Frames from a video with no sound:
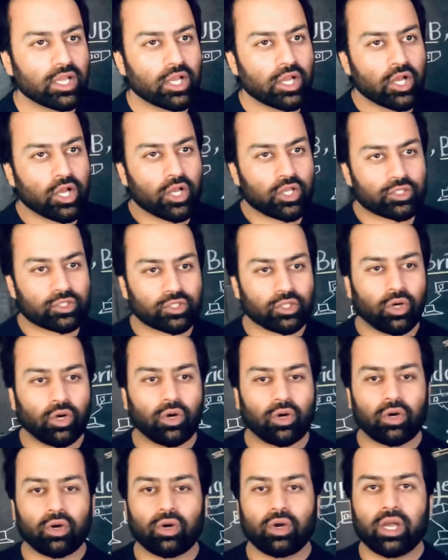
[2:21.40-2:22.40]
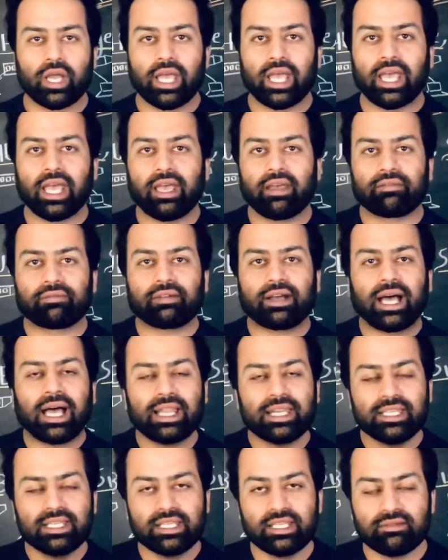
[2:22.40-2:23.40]
So if
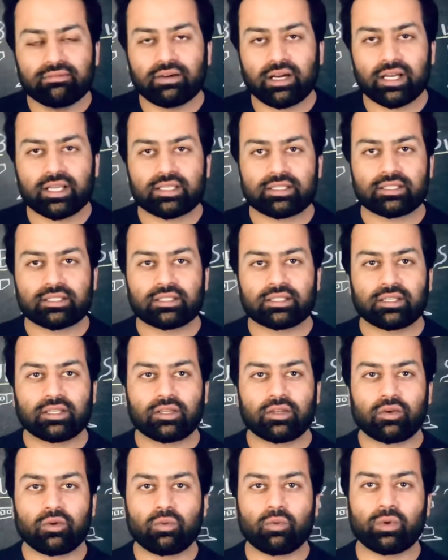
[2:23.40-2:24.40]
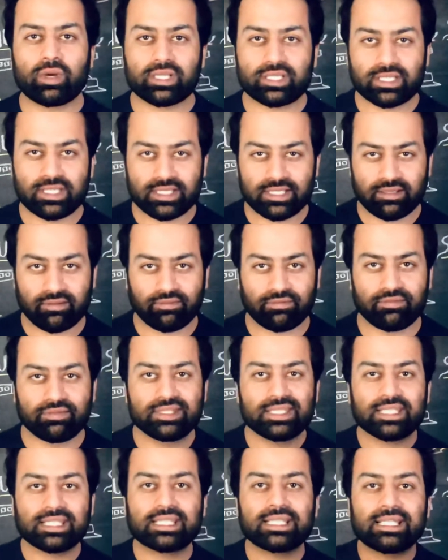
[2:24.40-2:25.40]
any device which is a
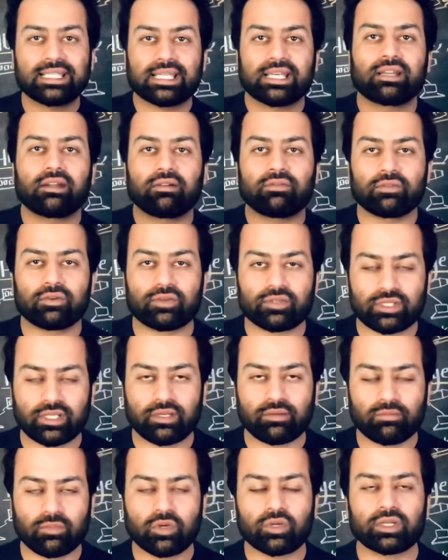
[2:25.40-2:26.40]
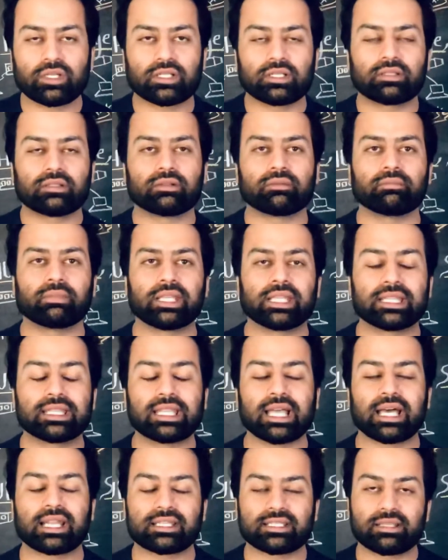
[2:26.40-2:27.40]
physical layer of O S I model, mean
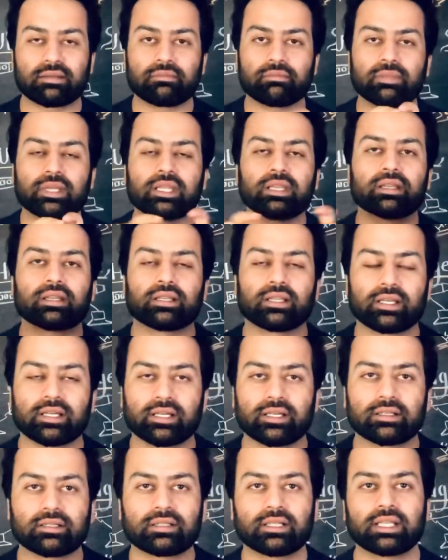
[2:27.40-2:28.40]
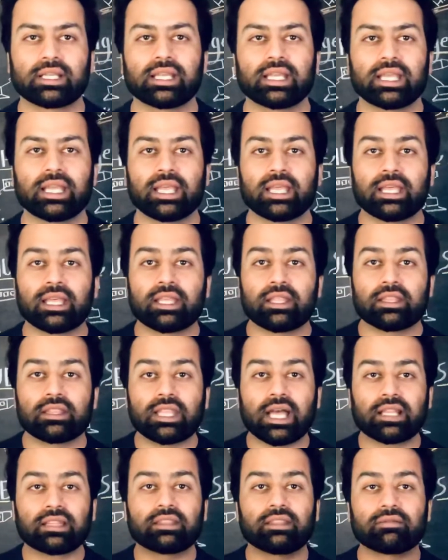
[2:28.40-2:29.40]
that is a media layer.
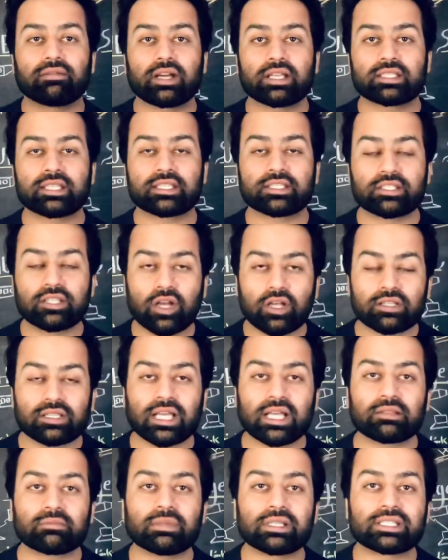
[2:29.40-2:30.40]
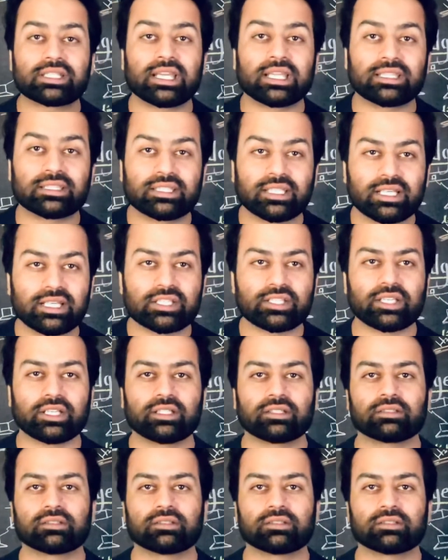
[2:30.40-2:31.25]
That device is not that much intelligent